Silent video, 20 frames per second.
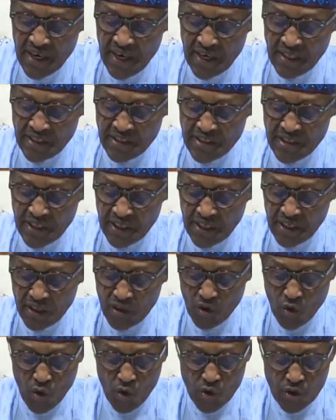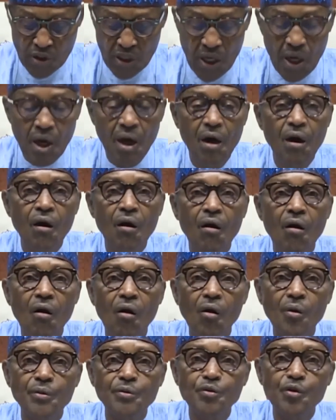and second quarter
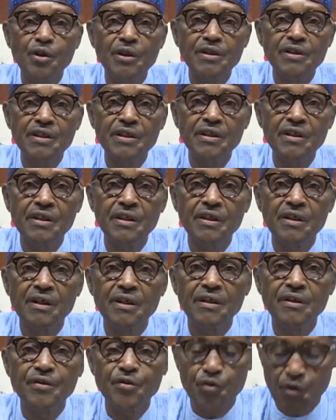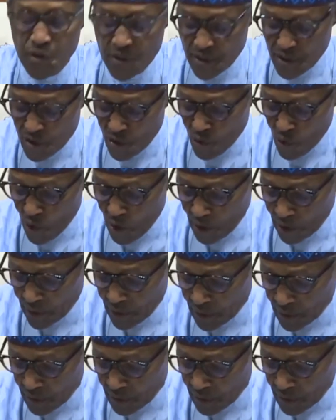of 2021.